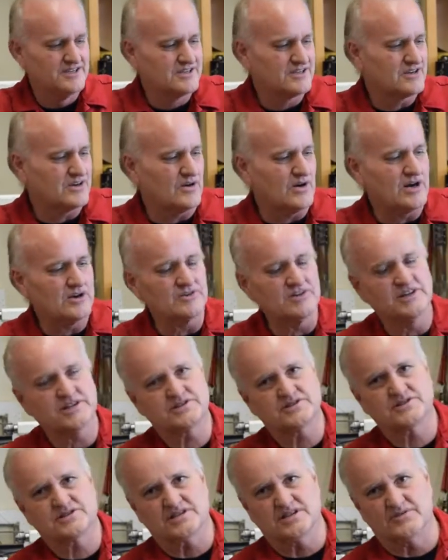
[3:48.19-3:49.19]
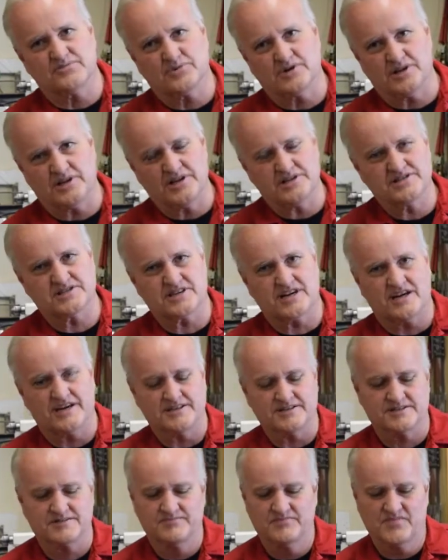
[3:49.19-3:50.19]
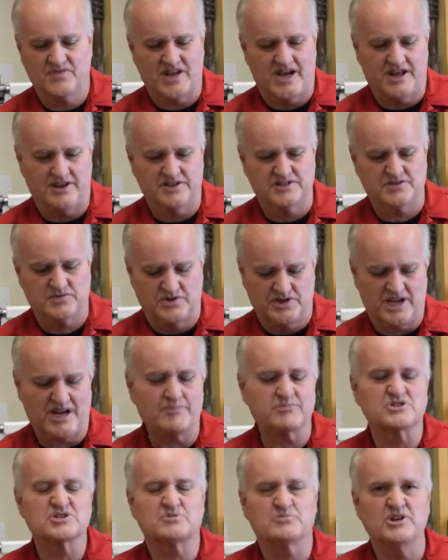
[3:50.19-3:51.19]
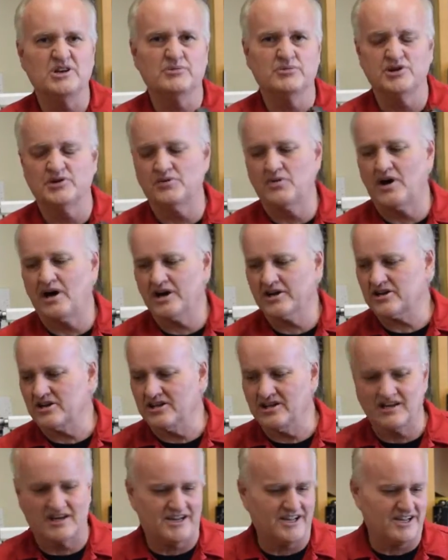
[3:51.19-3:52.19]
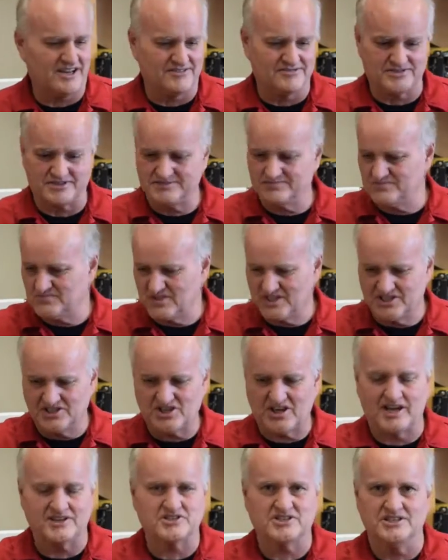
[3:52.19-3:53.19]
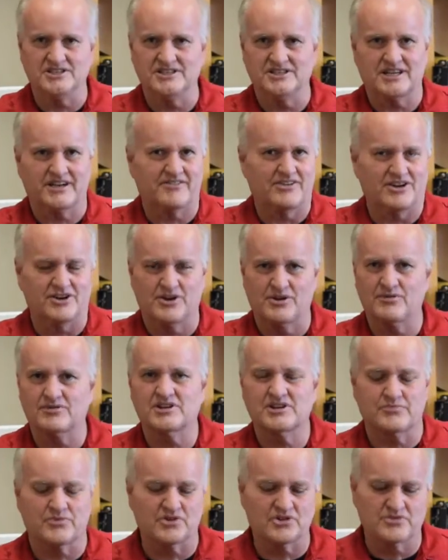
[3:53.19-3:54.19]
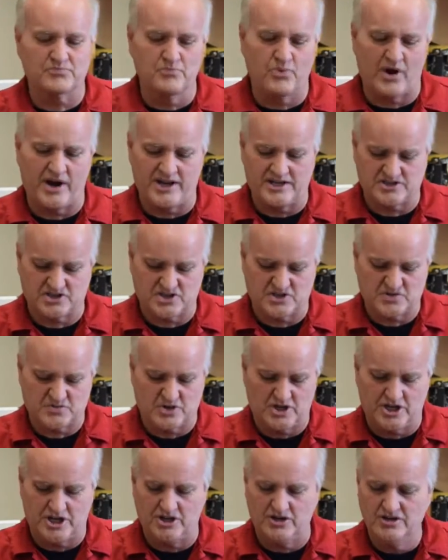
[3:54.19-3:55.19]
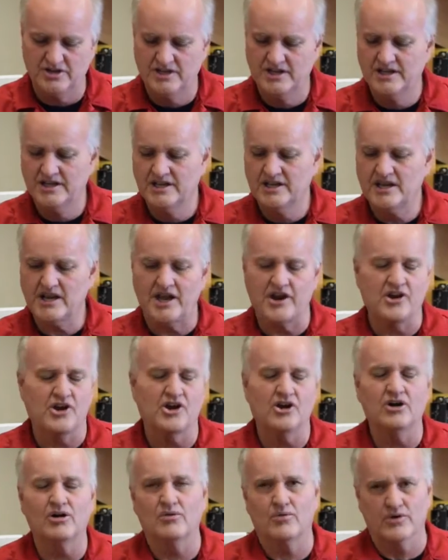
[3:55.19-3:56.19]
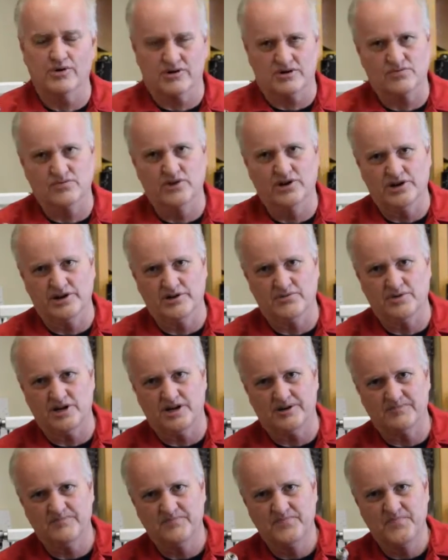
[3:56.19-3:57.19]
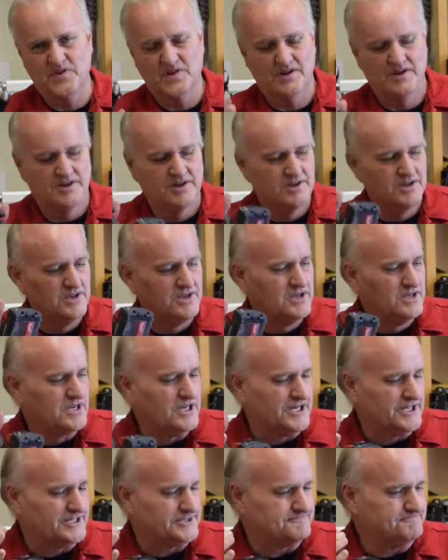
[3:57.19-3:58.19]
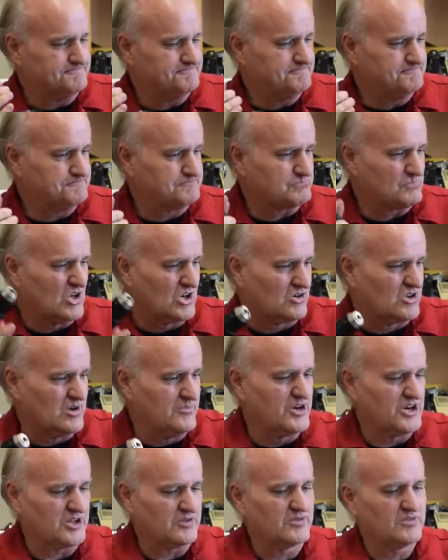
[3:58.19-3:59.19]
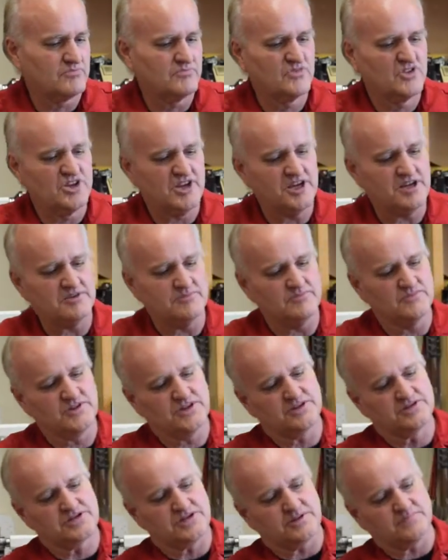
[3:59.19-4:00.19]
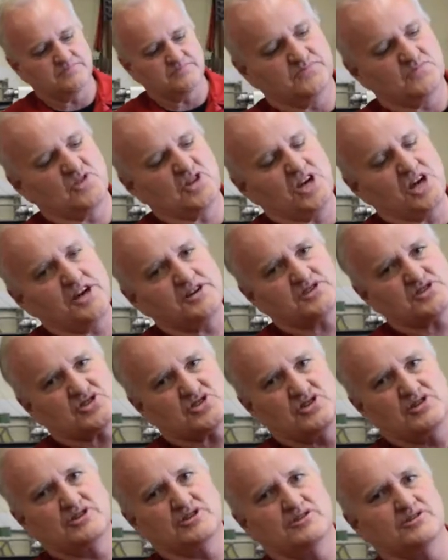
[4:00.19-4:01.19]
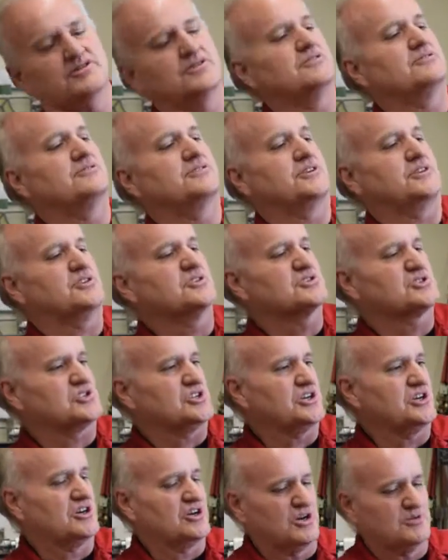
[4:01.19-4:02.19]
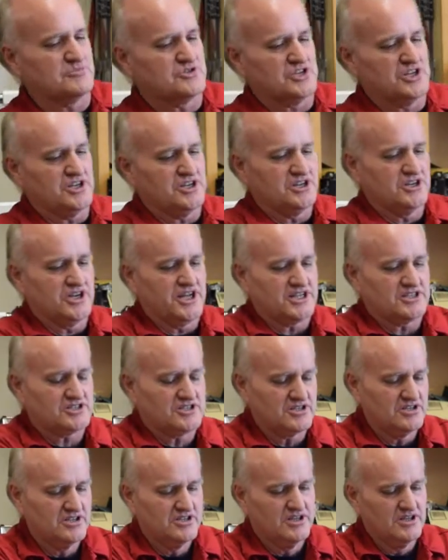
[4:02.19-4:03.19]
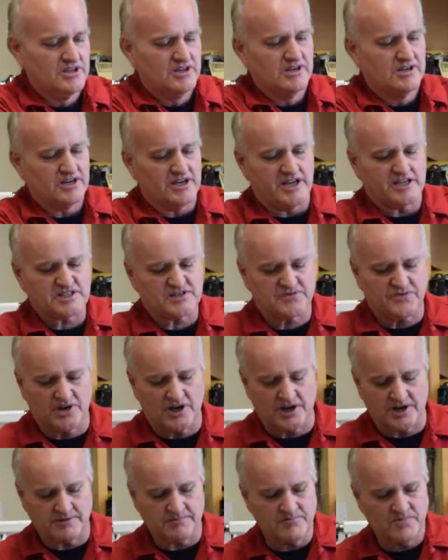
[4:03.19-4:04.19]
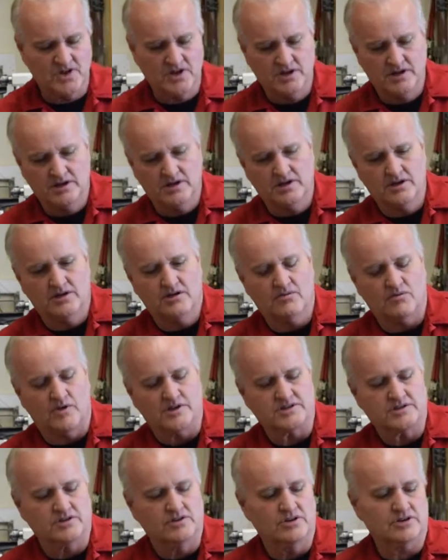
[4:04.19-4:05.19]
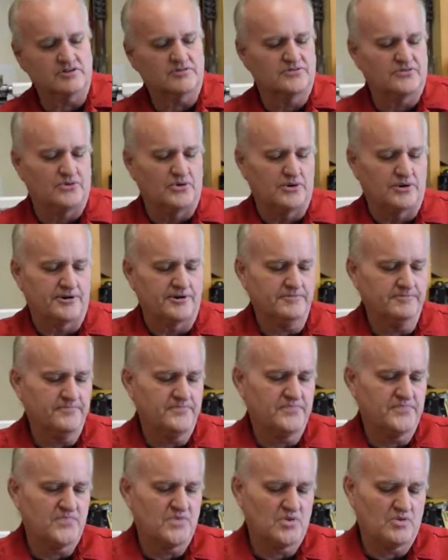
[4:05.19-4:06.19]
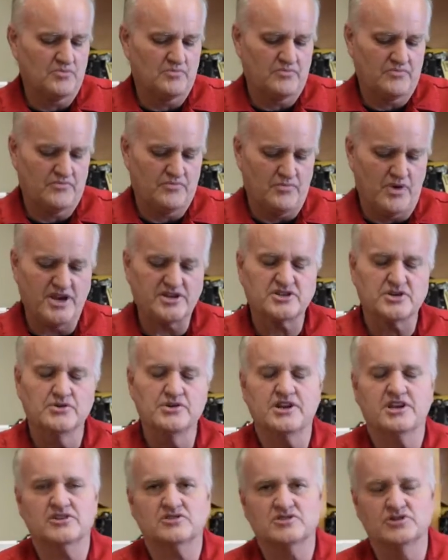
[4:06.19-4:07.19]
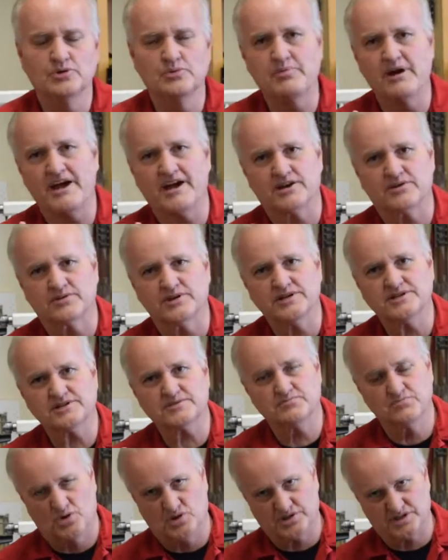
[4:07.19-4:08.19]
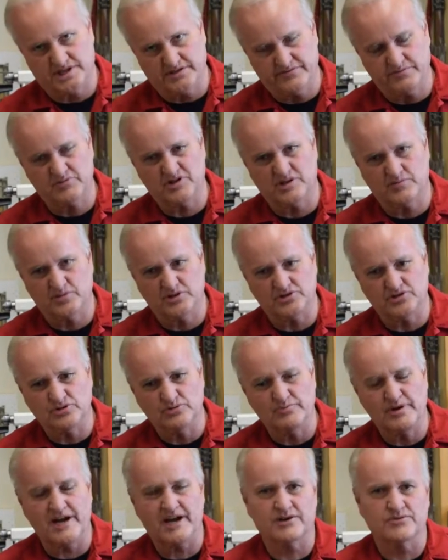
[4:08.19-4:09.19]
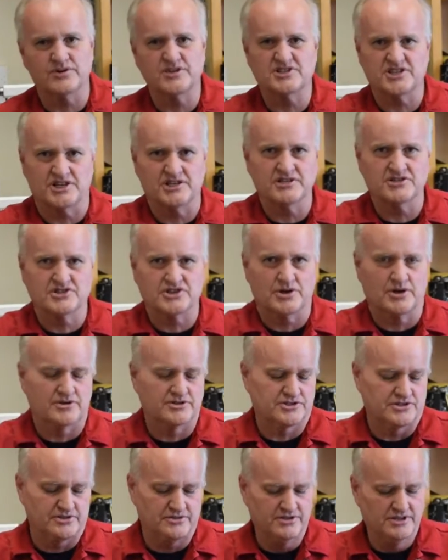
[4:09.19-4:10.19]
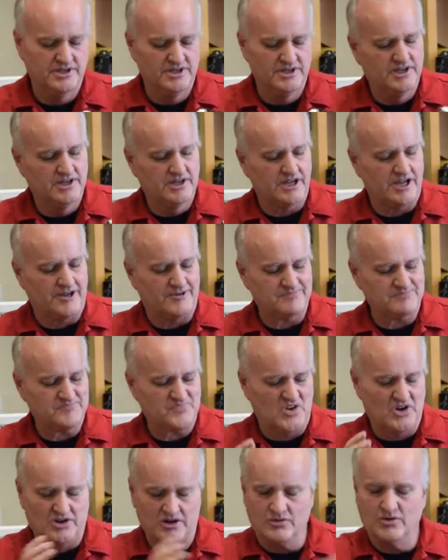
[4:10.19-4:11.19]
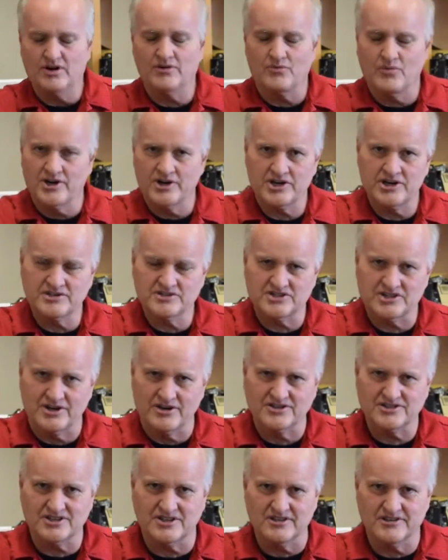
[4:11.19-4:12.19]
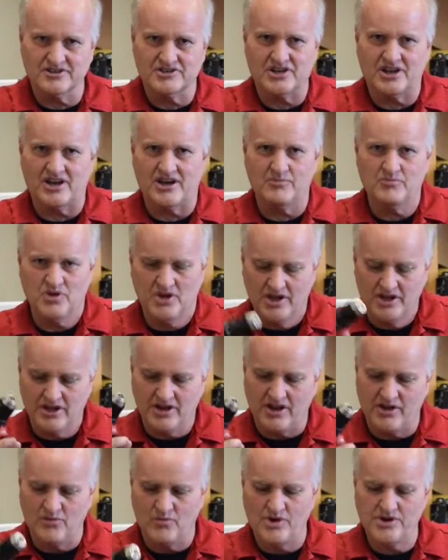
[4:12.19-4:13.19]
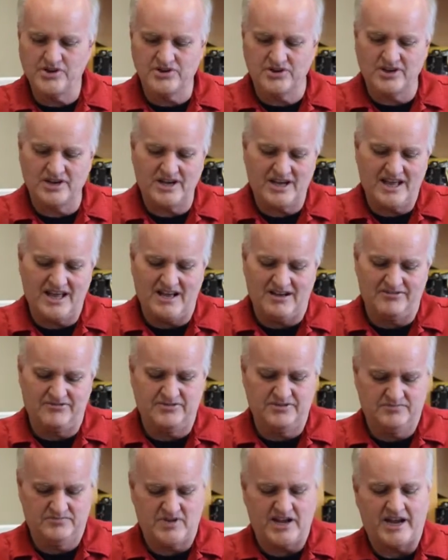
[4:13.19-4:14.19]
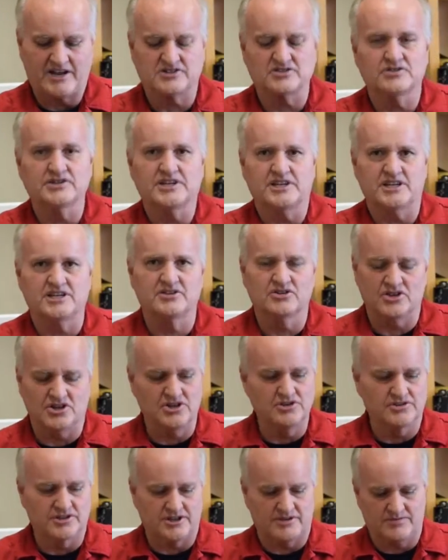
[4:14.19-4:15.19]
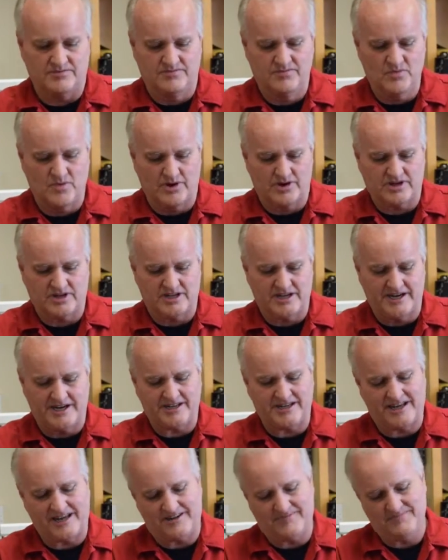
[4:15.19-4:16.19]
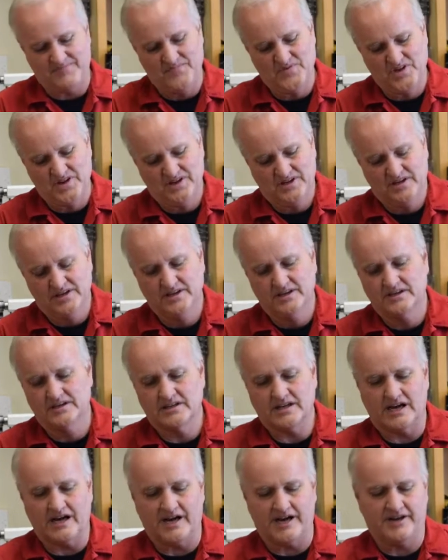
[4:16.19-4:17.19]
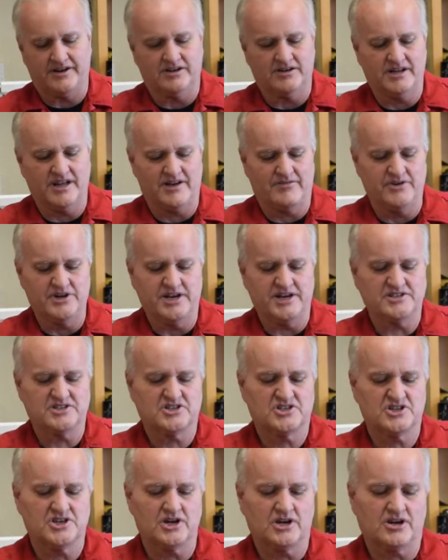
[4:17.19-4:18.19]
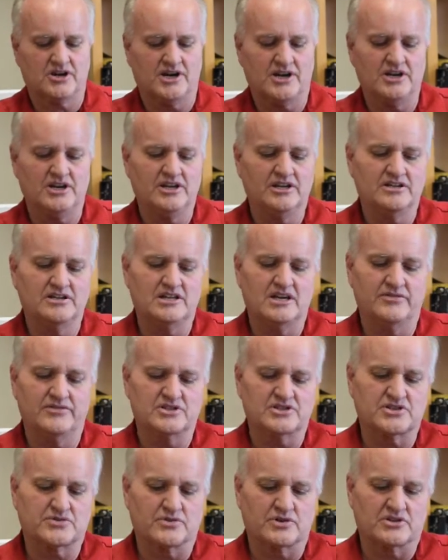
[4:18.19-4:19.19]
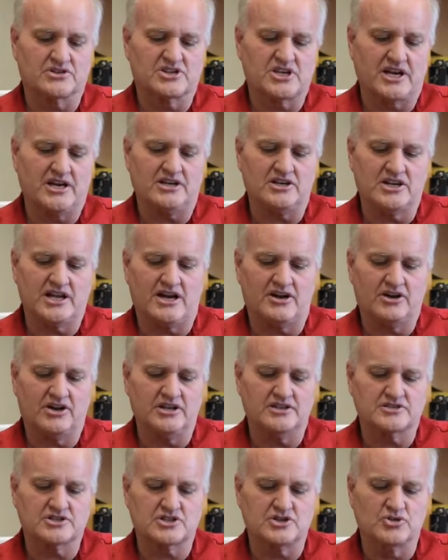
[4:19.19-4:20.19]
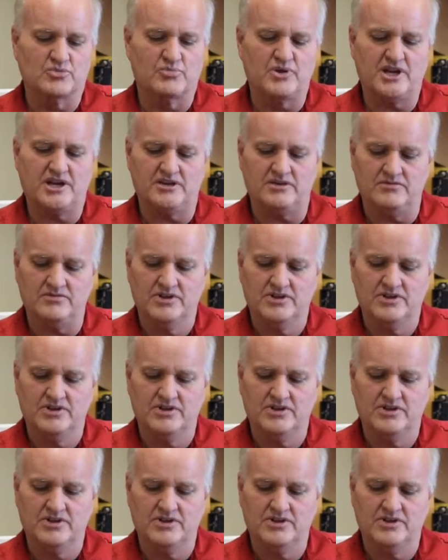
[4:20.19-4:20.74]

Go out and get yourself one of these guys. Now this one happens to be a Milwaukee. I have a Hitachi. I got other different brands as well. And they all work really well. They'll come in a kit. Here's a case here, you know, that this thing comes in, and that's fine. What you're looking for, make sure you get 2 batteries. Most of them come with 2 batteries and a charger. You're going to want one on charge all the time, and one you're going to have actually in the unit, working like that. It'll have a nice chuck on the end of it, so it'll tighten down against your bit.